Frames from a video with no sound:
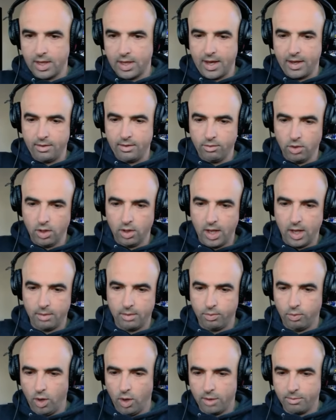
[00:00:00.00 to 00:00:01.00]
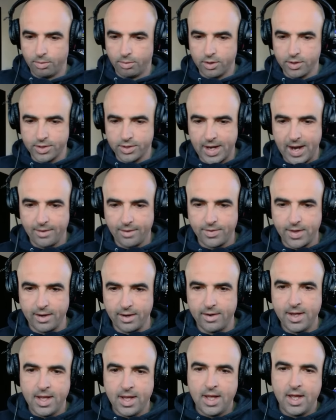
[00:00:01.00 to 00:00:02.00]
that will help one person out
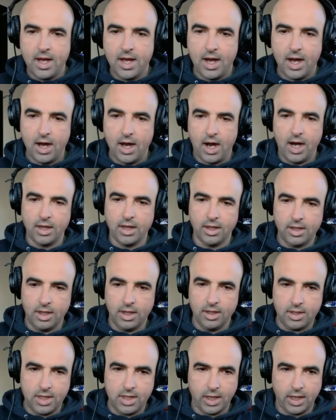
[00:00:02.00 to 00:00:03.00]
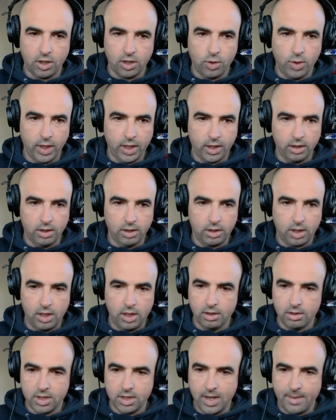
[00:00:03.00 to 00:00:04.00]
there. All right, let's take a quick look
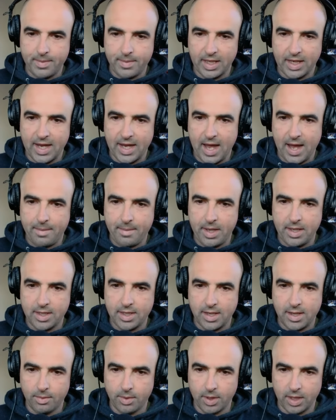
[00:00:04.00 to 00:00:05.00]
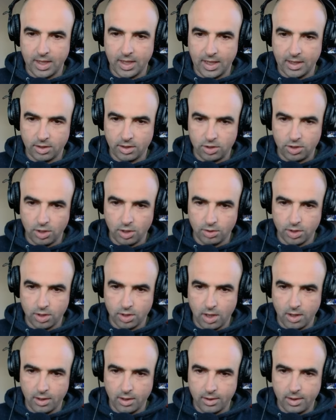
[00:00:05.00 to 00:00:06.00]
here. Some of the comments, and then we're going to get the show
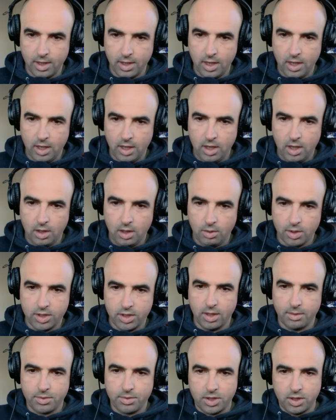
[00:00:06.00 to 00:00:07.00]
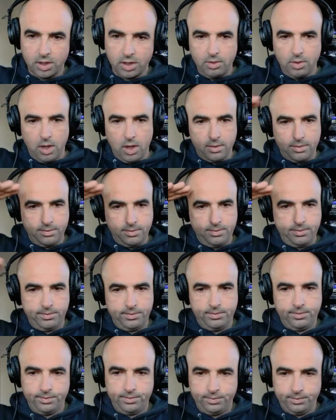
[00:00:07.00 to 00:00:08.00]
started. What's up, Sliwa?
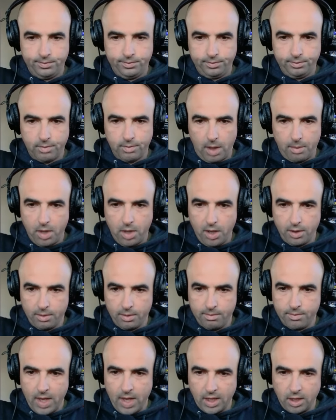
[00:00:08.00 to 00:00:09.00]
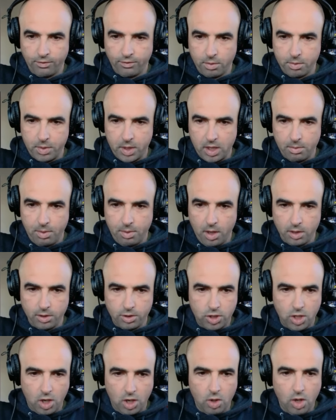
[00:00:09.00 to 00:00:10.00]
my brother. Thank you for being a part of the
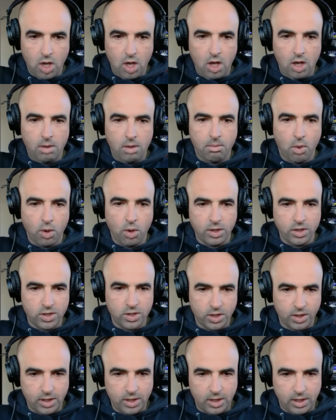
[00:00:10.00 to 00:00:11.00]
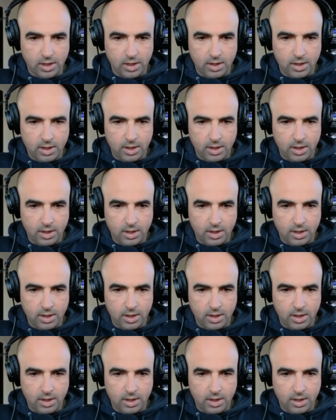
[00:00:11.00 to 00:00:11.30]
show. Morning Slee.